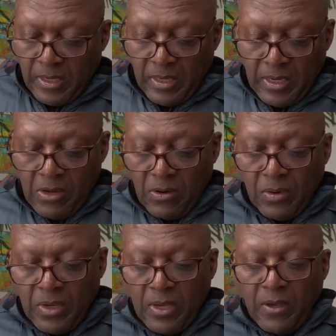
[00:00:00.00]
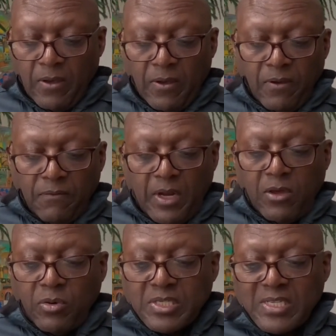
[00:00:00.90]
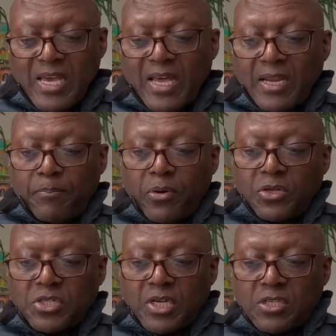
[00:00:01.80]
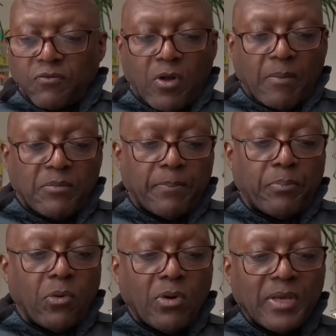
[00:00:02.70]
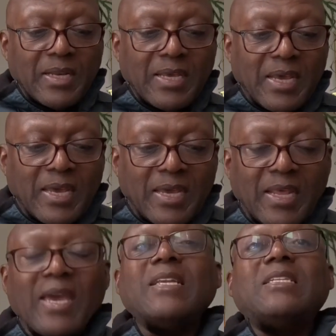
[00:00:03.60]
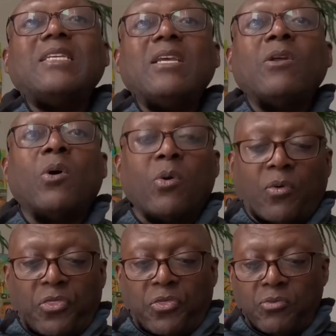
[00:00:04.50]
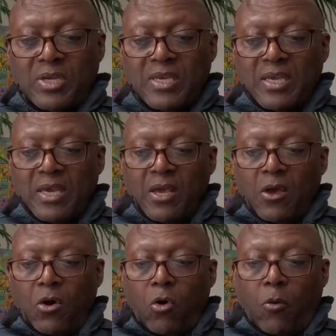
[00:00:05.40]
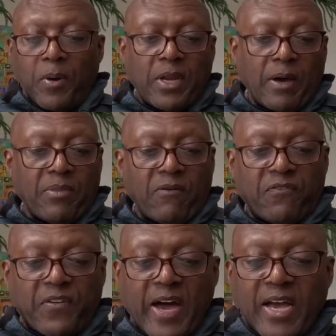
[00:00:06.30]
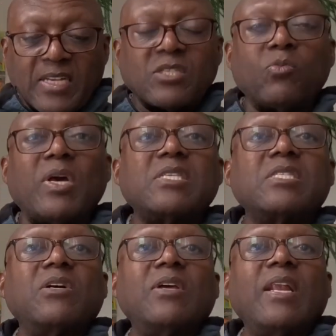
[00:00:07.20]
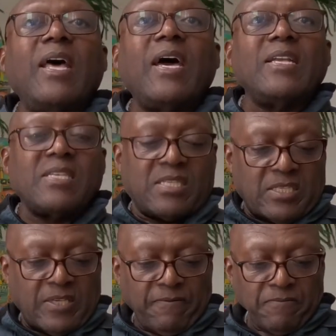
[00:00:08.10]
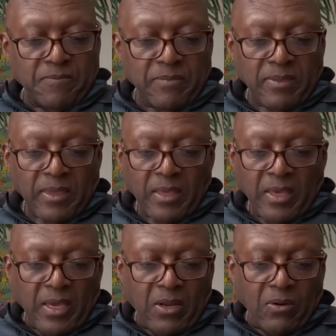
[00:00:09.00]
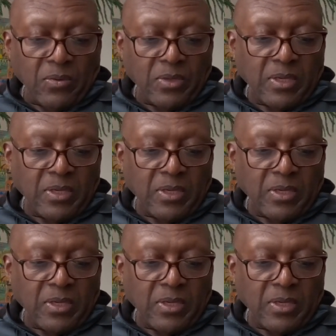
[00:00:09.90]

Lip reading: The Louisiana Purchase from Napoleon in 1803 opened up the vast western lands. And